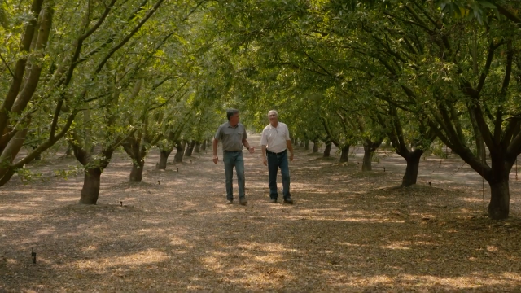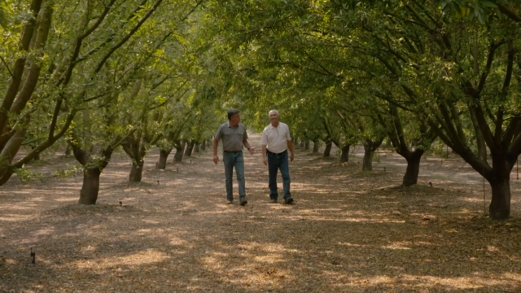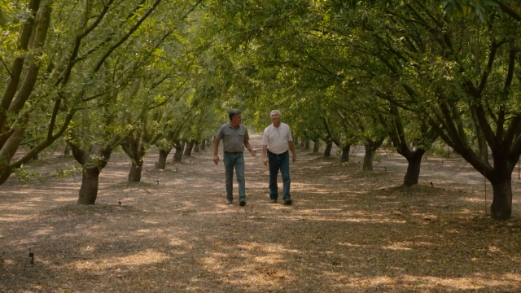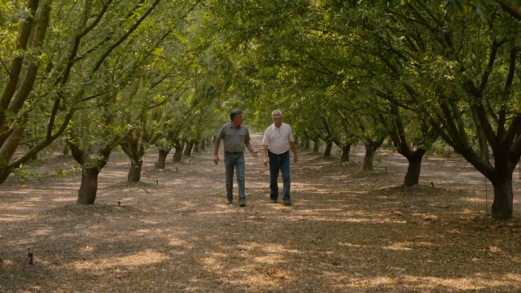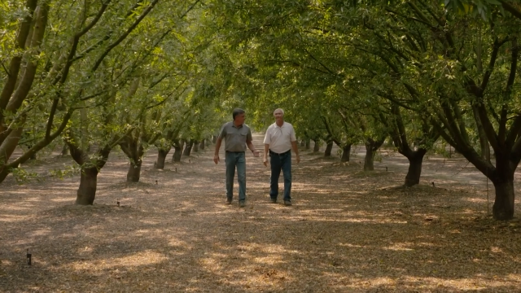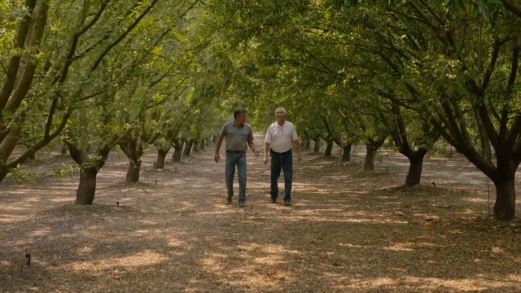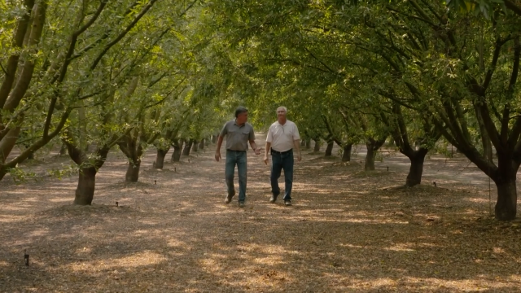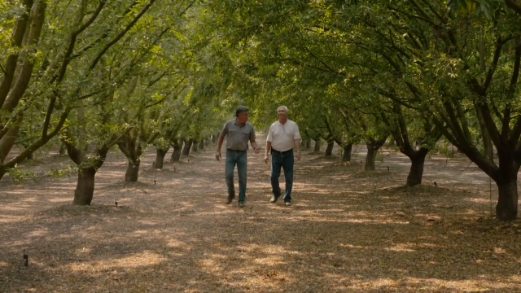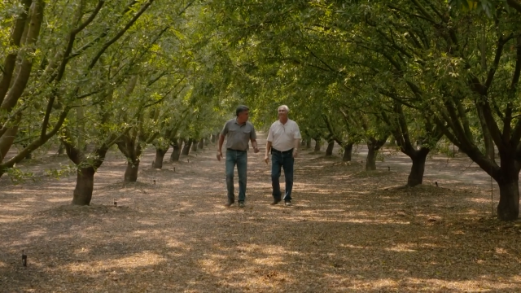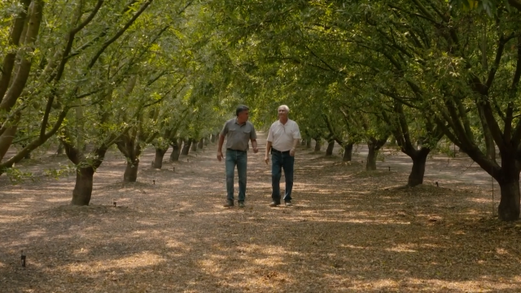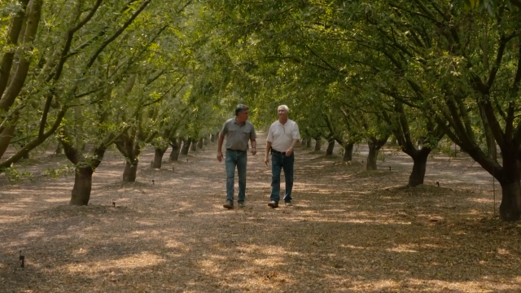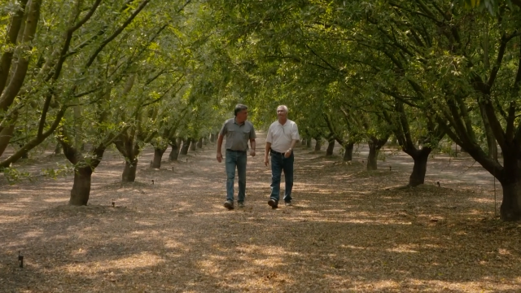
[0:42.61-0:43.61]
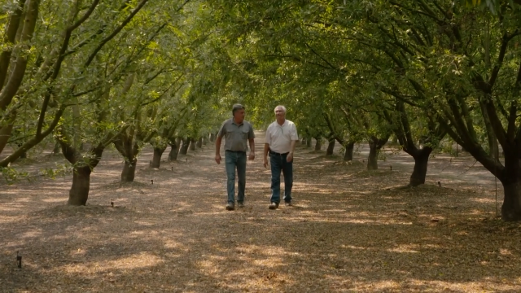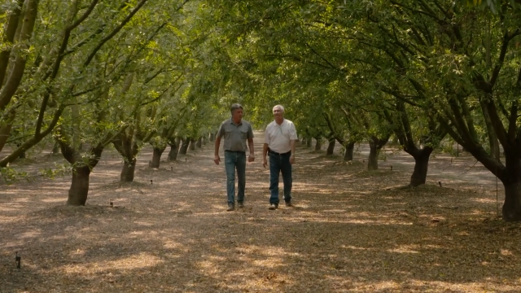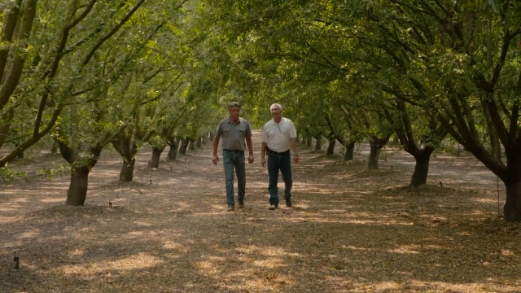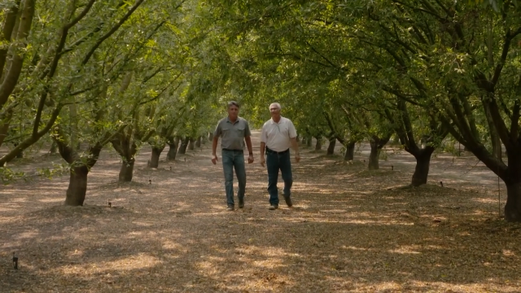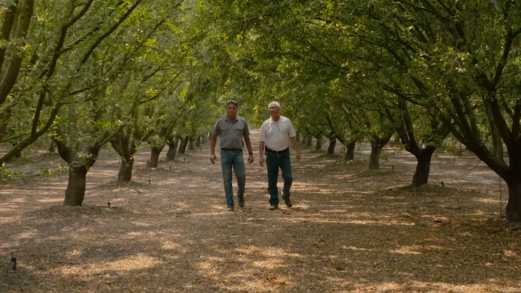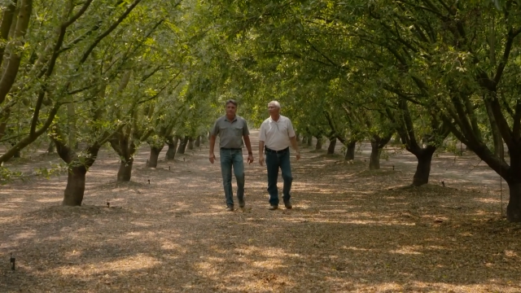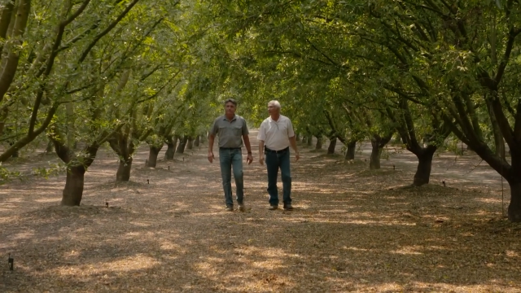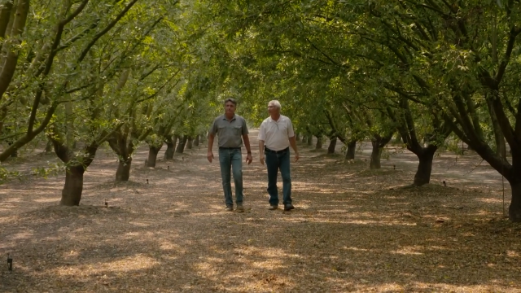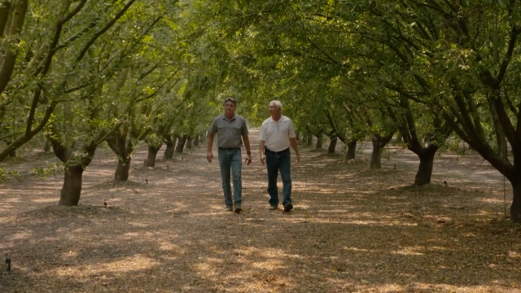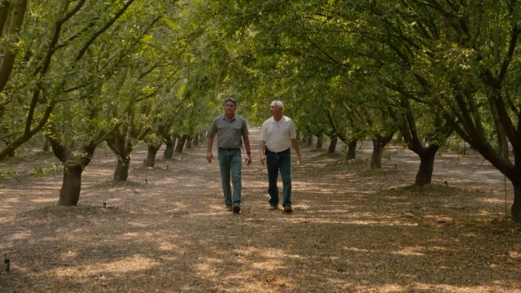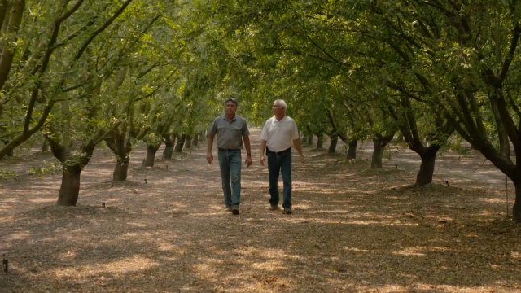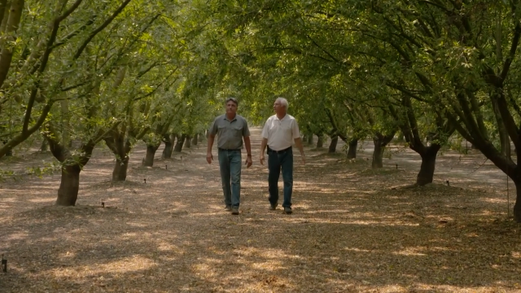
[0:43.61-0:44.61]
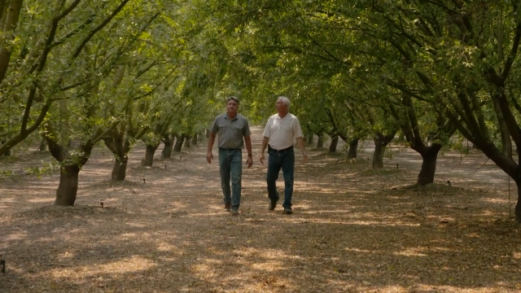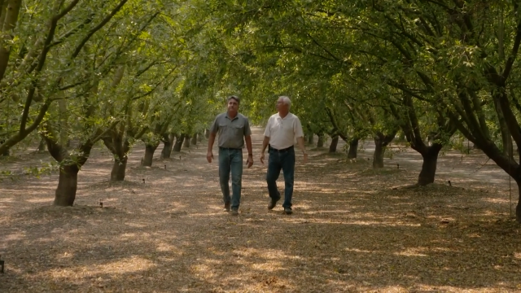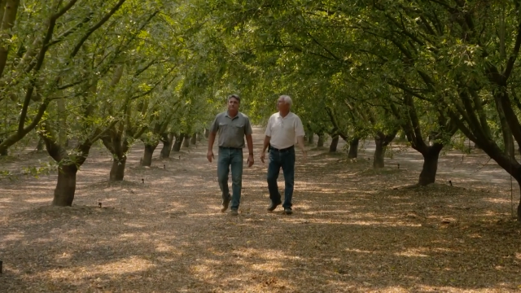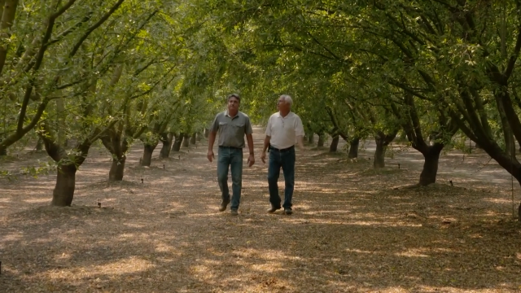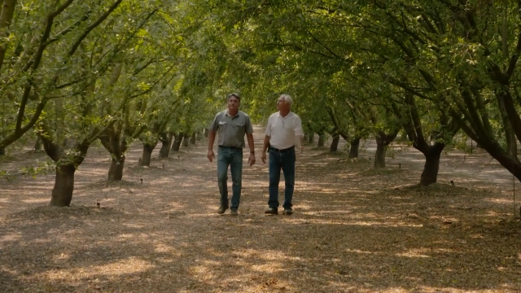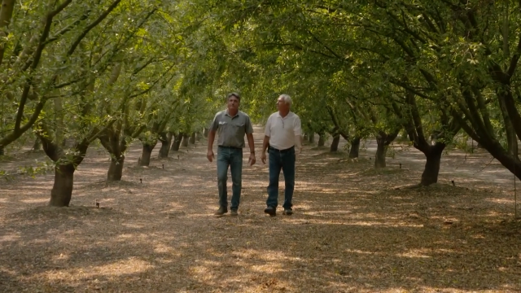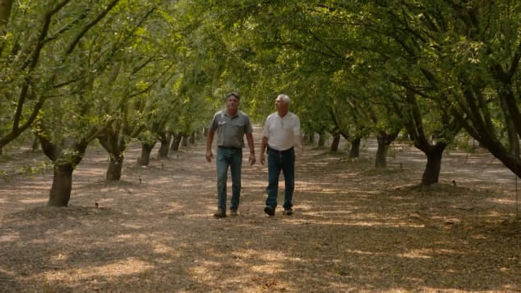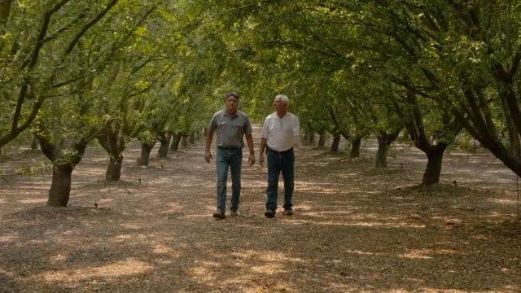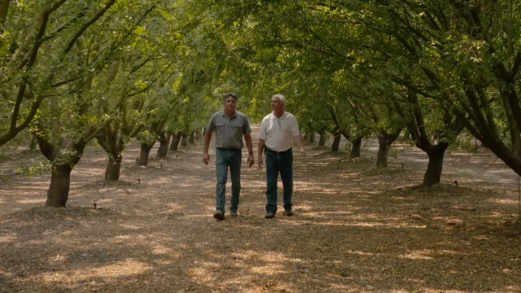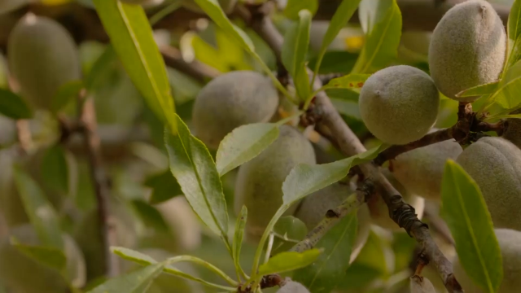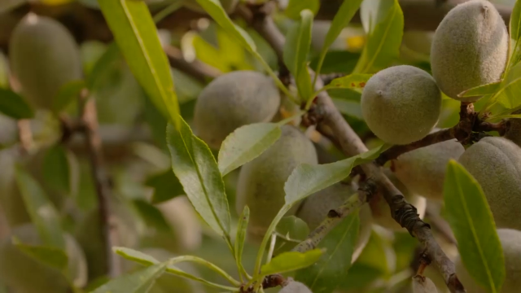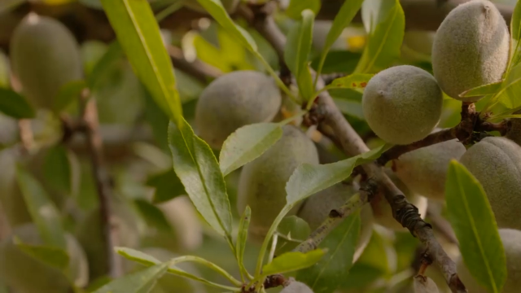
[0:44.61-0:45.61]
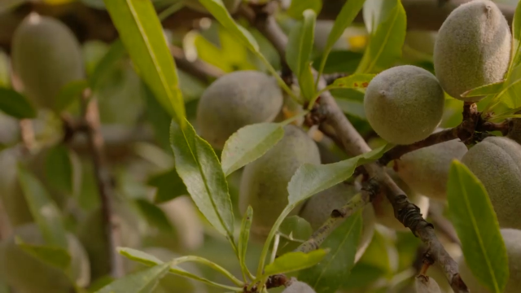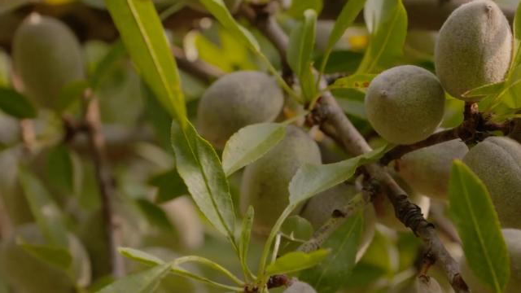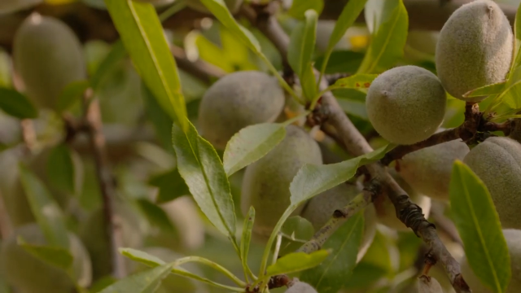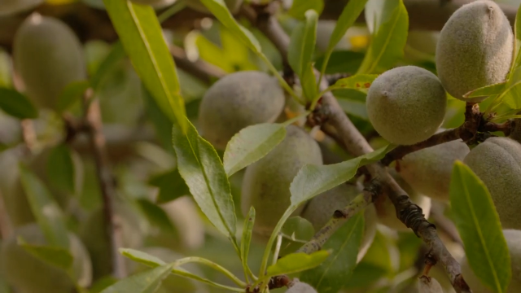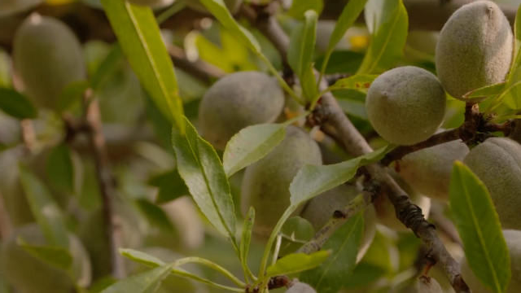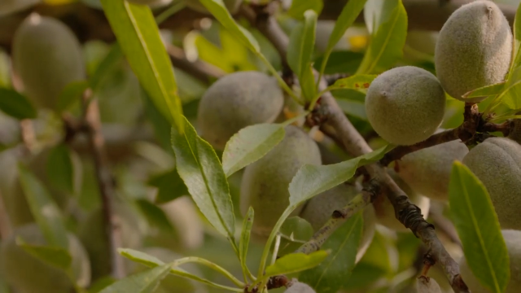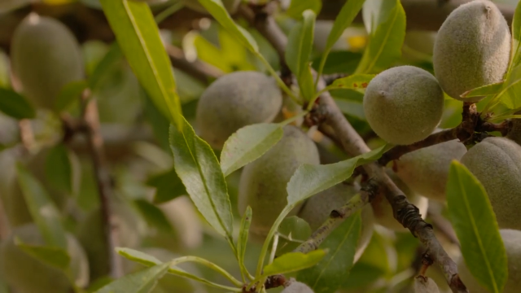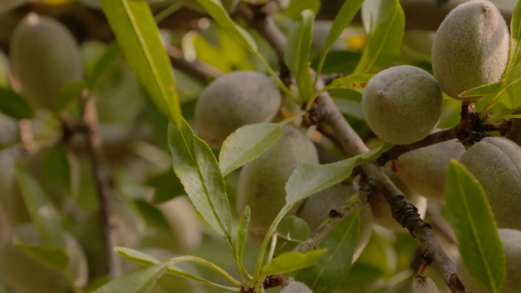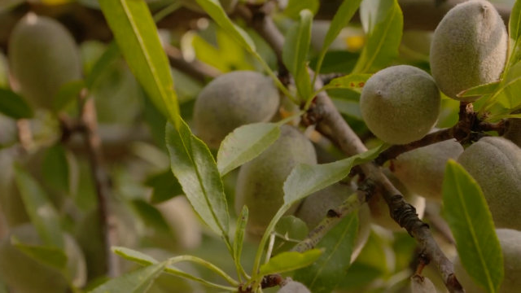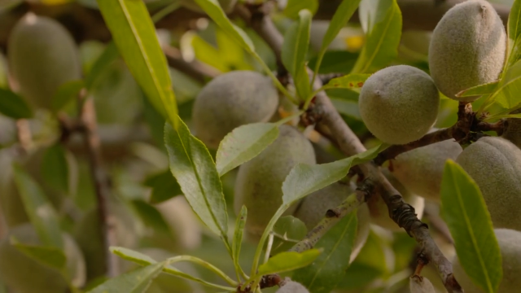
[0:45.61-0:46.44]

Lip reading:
No face is visible, so there are no lips to read.